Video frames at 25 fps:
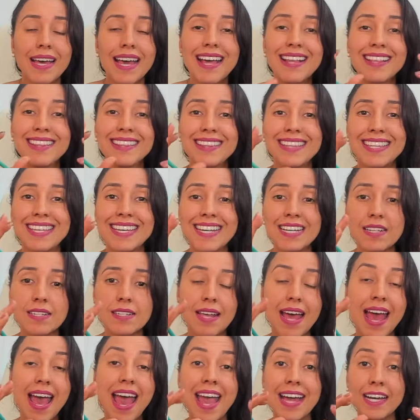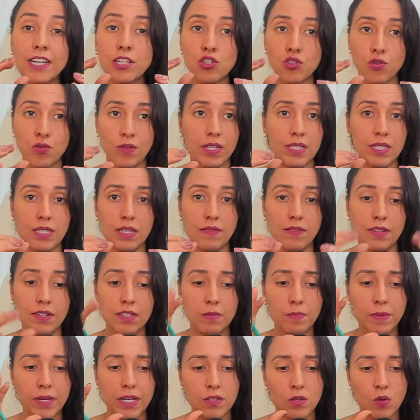And these extra activities,
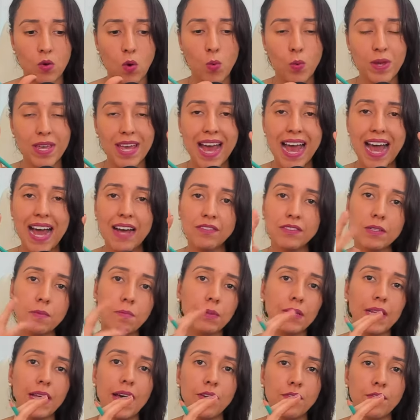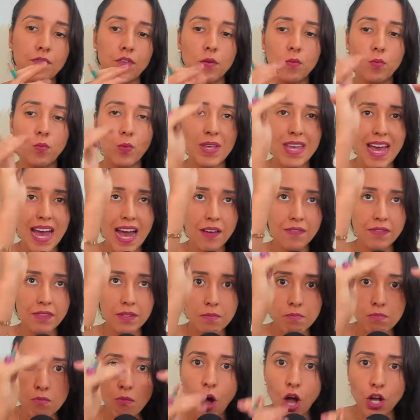because we have the platform, we have the
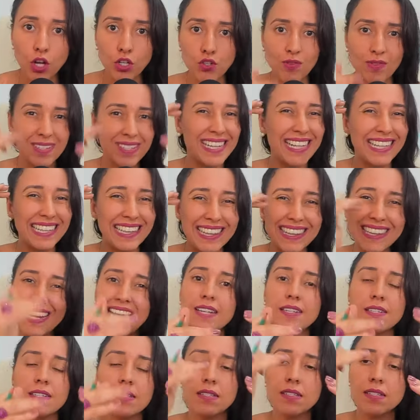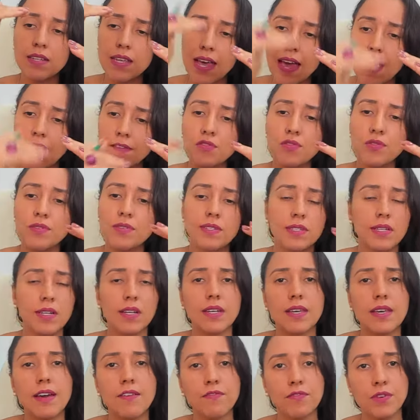modules, the lessons they have to
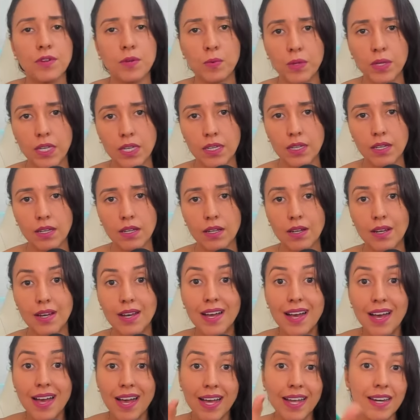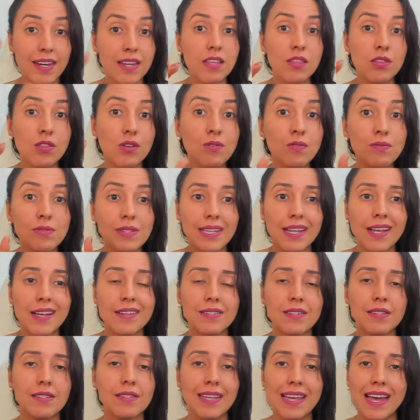study every week. And in those
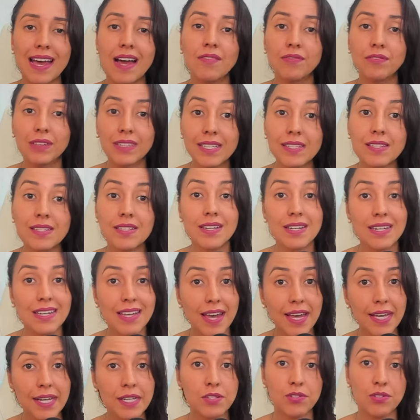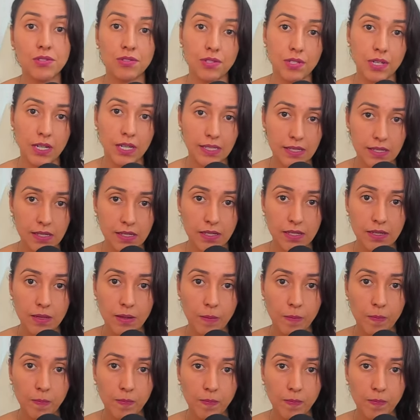lessons, they have listening exercises.